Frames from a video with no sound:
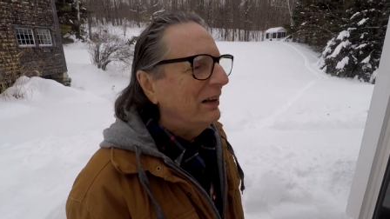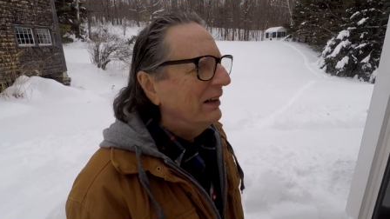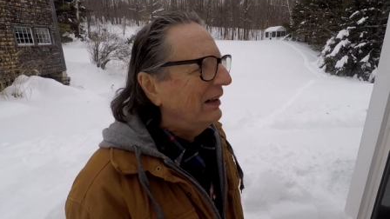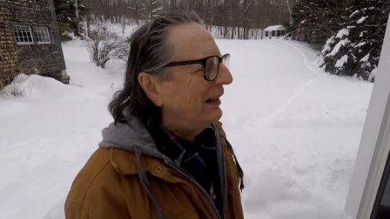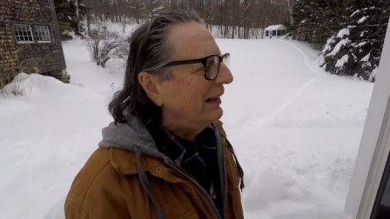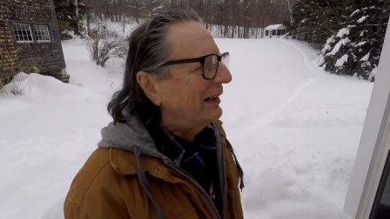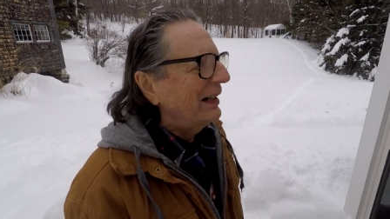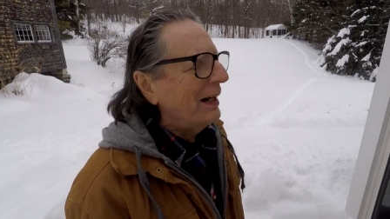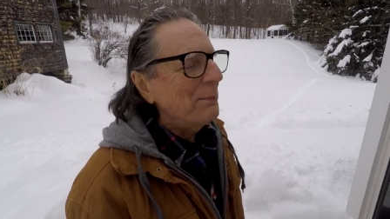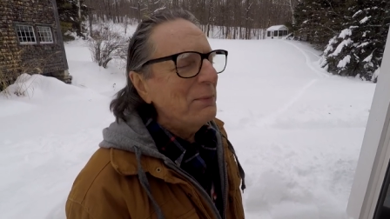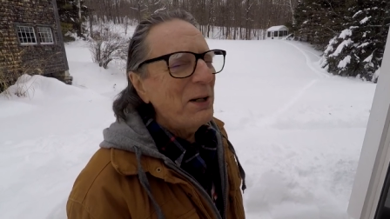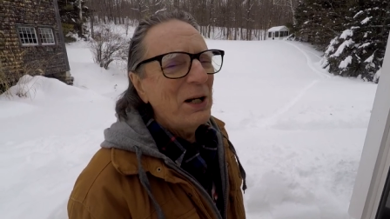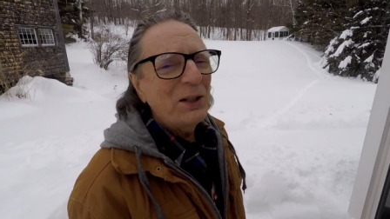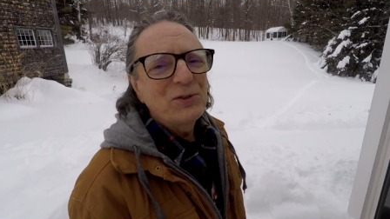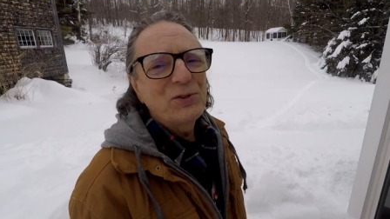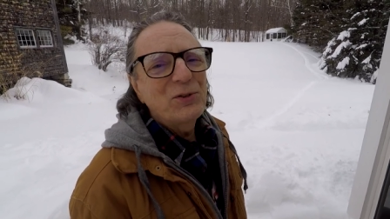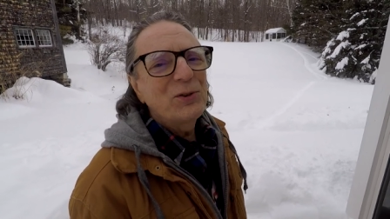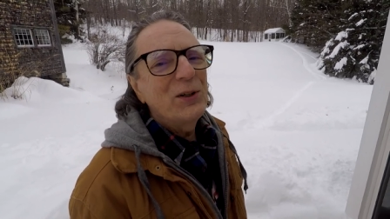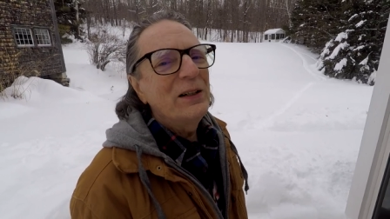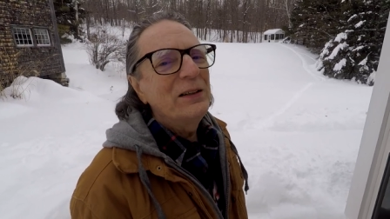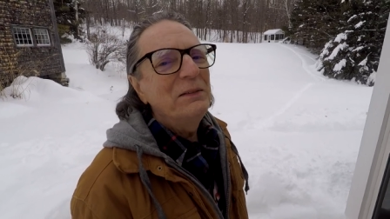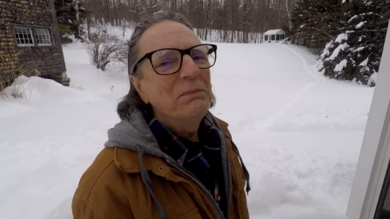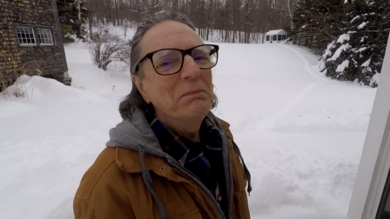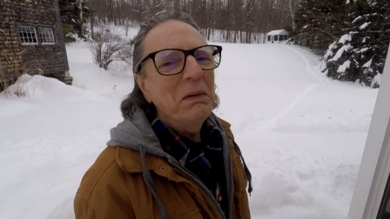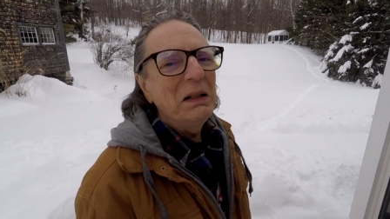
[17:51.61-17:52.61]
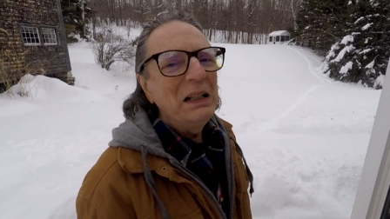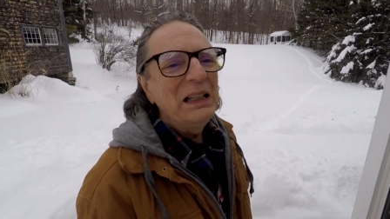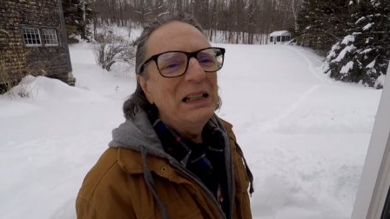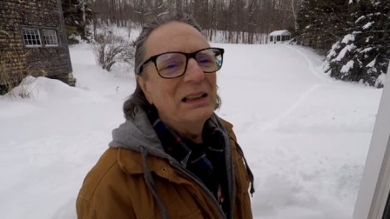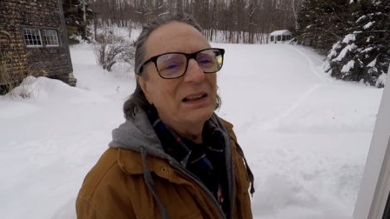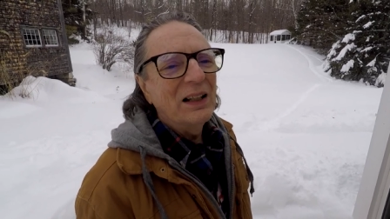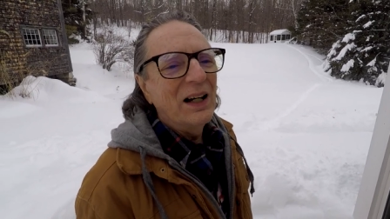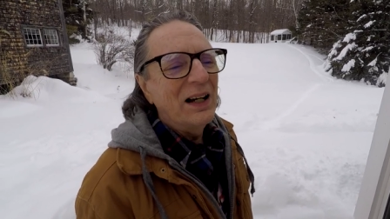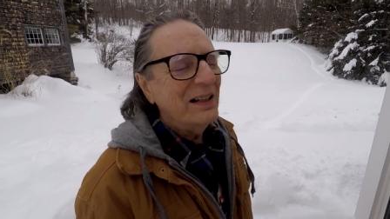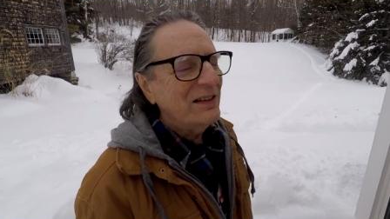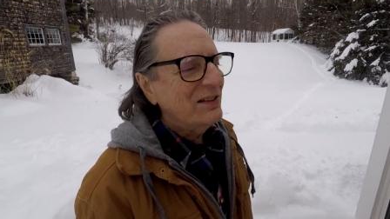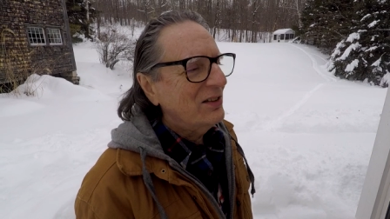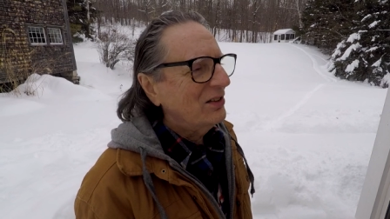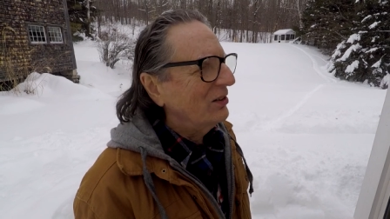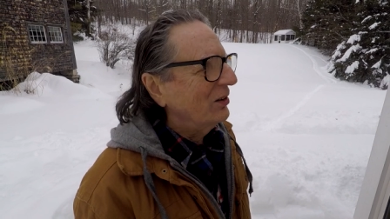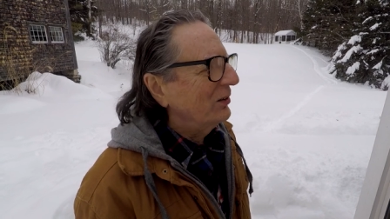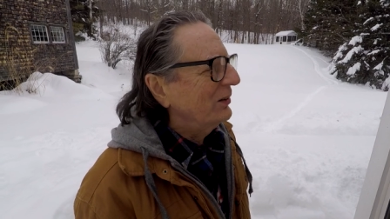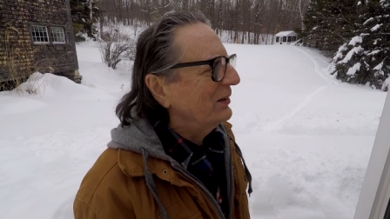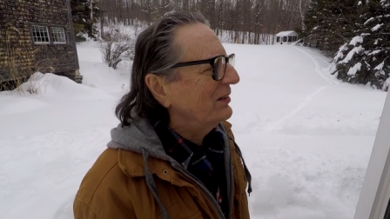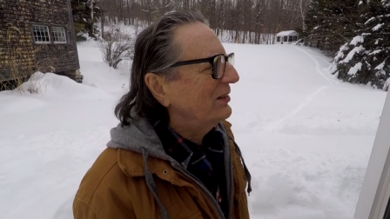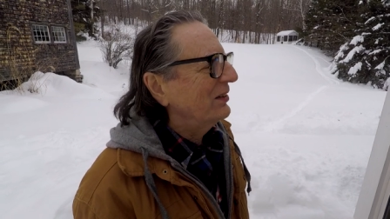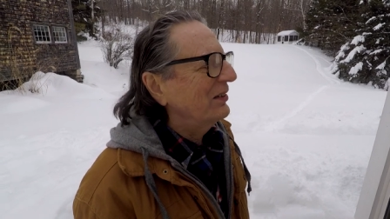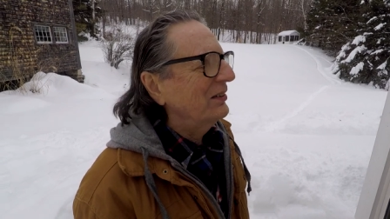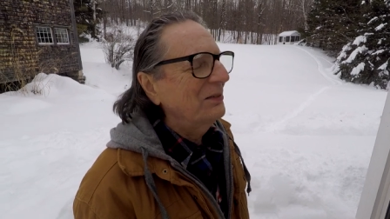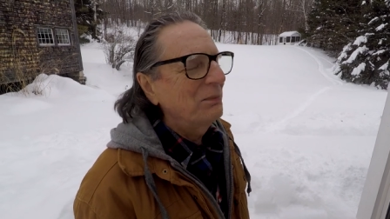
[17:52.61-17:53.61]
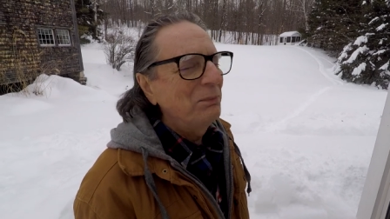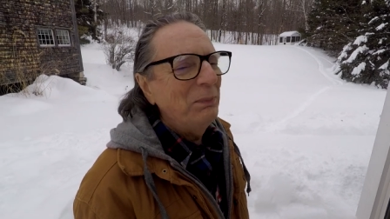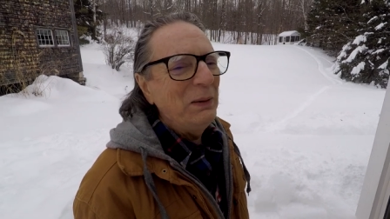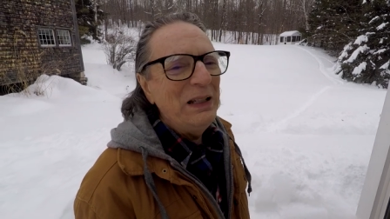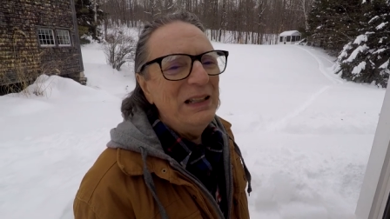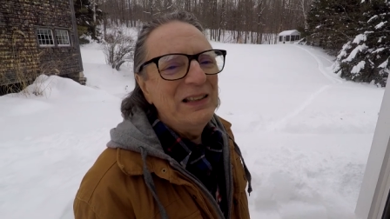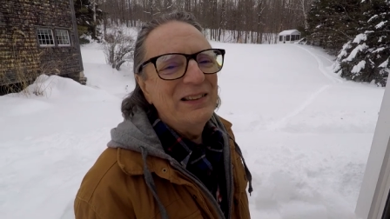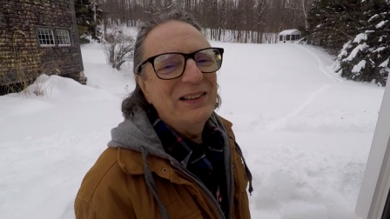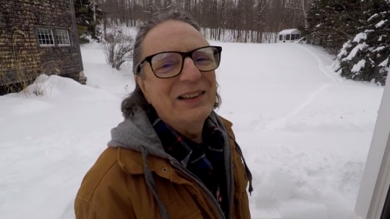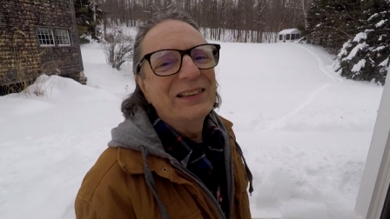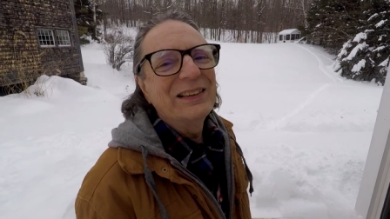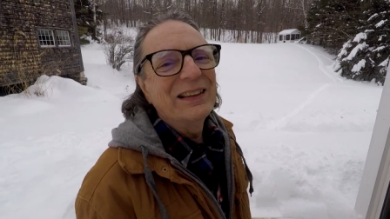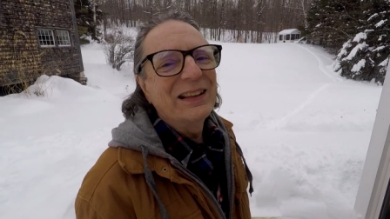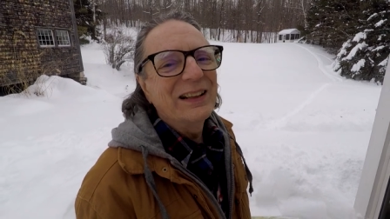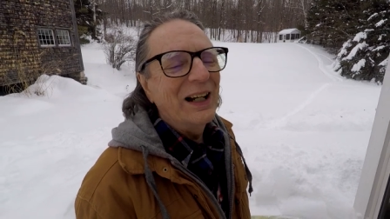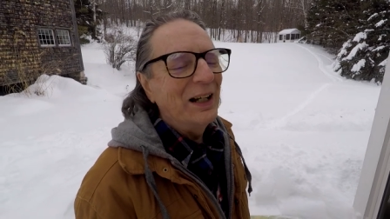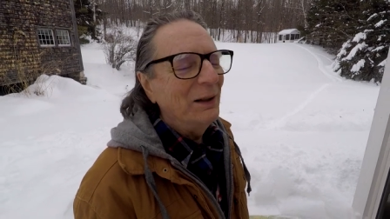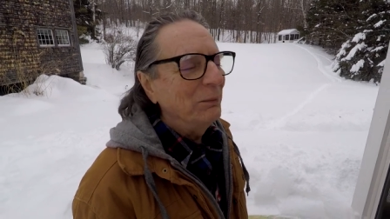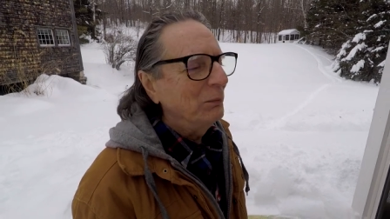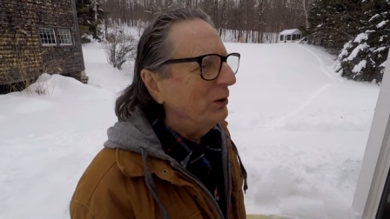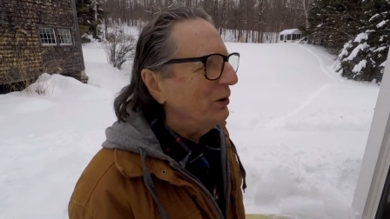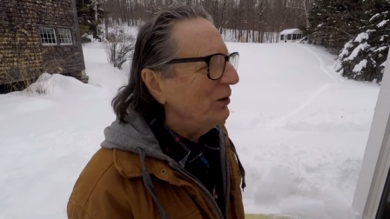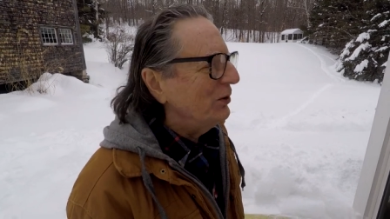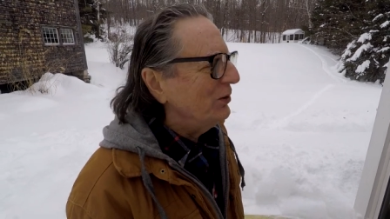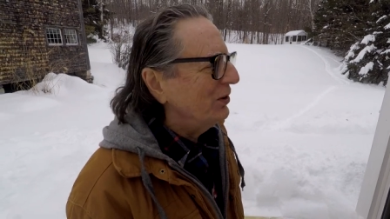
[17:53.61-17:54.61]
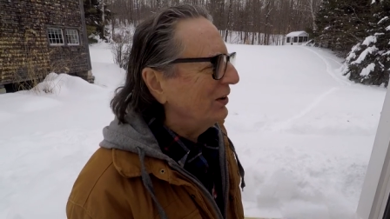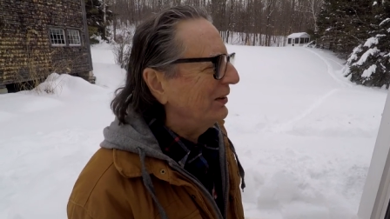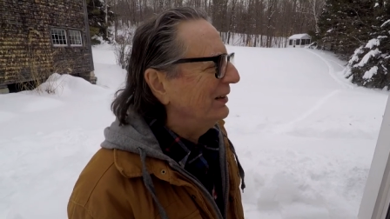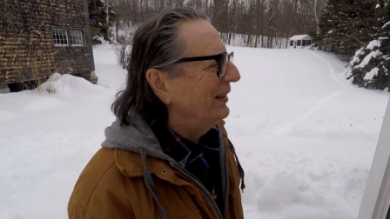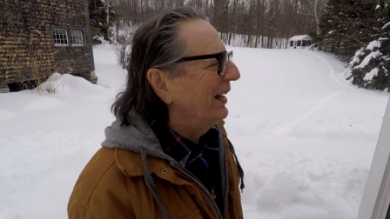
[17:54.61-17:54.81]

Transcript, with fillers: and I'm not trading mini lots, so it's a pizza that I'm losing.